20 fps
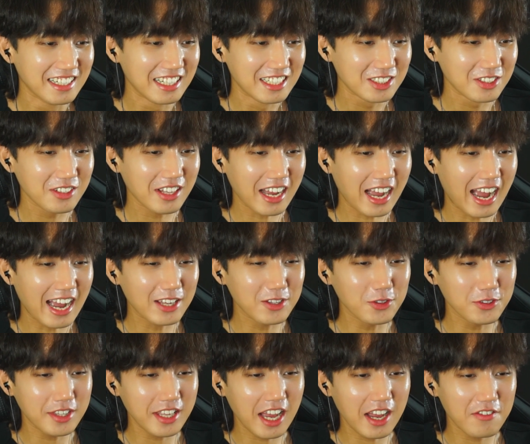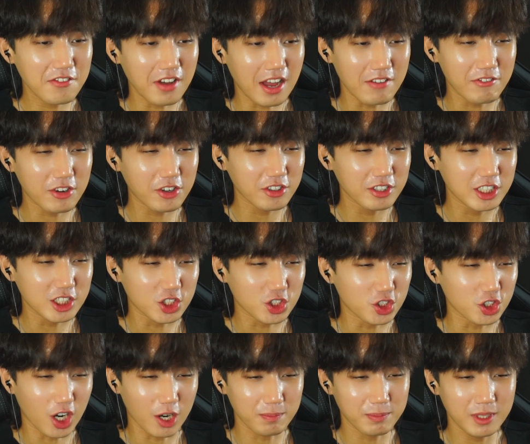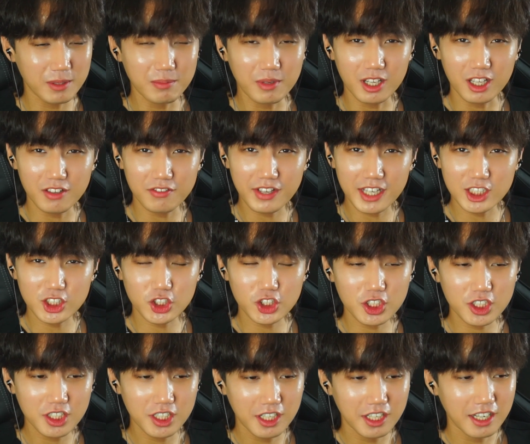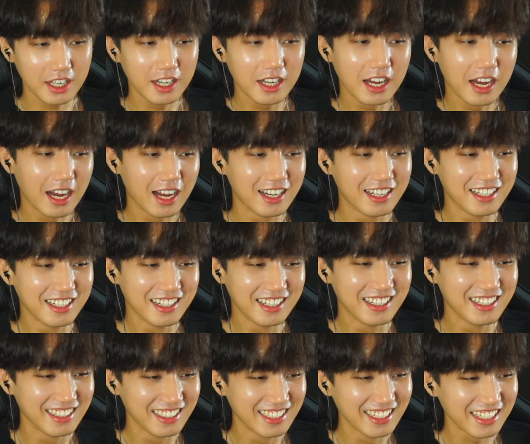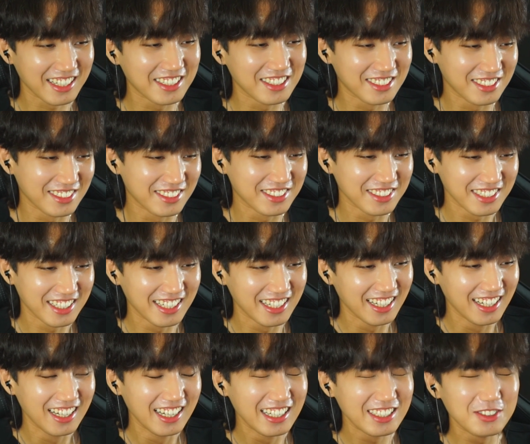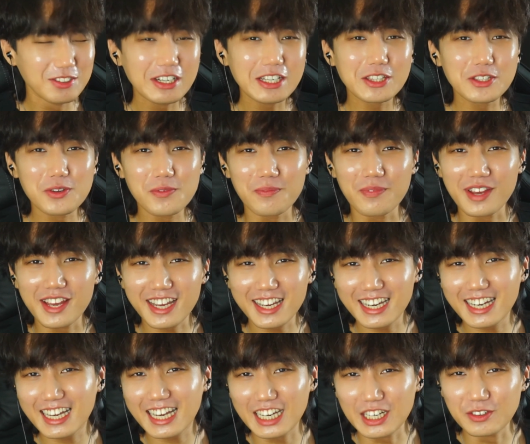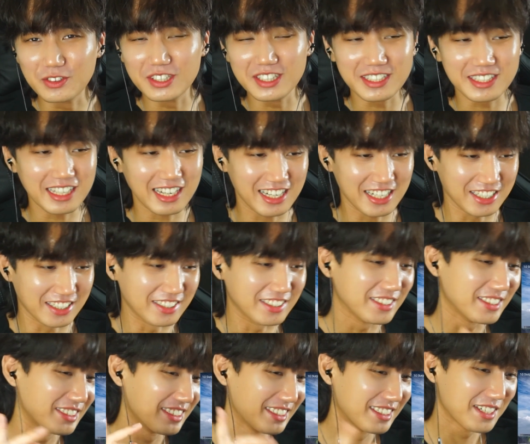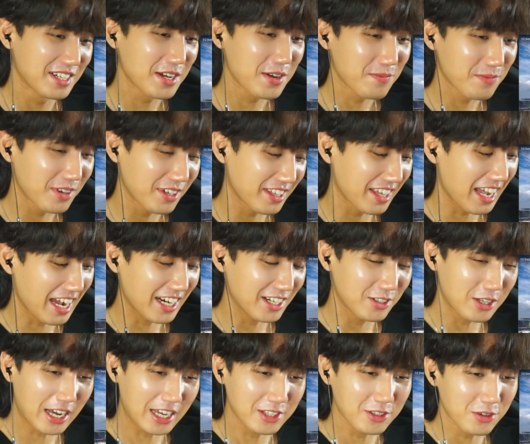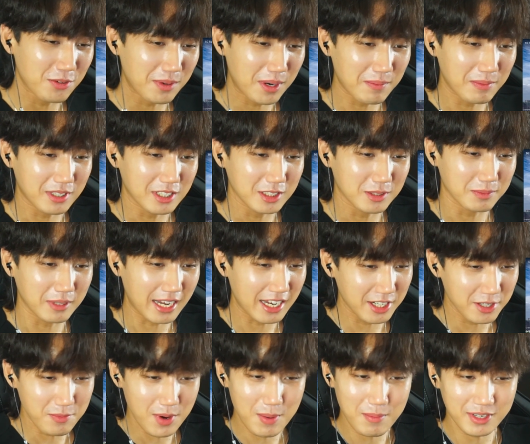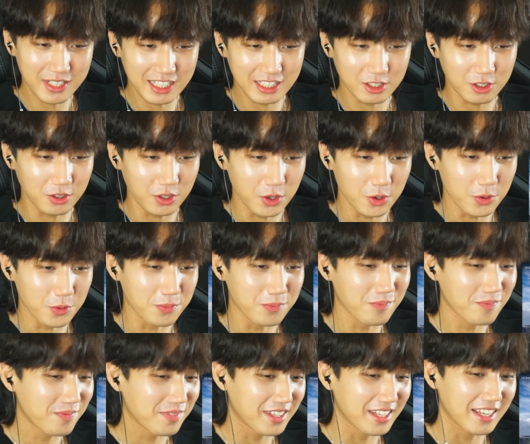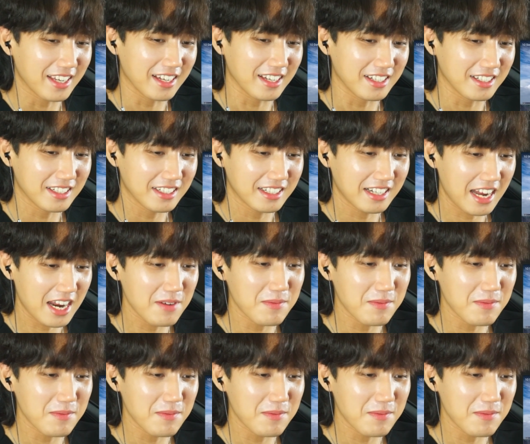So like, I don't think I've ever really shopped in Mall of Asia. Because it's, it's way too big and I get really tired. But yeah, I, I do remember this. But I remember that globe. Yeah, I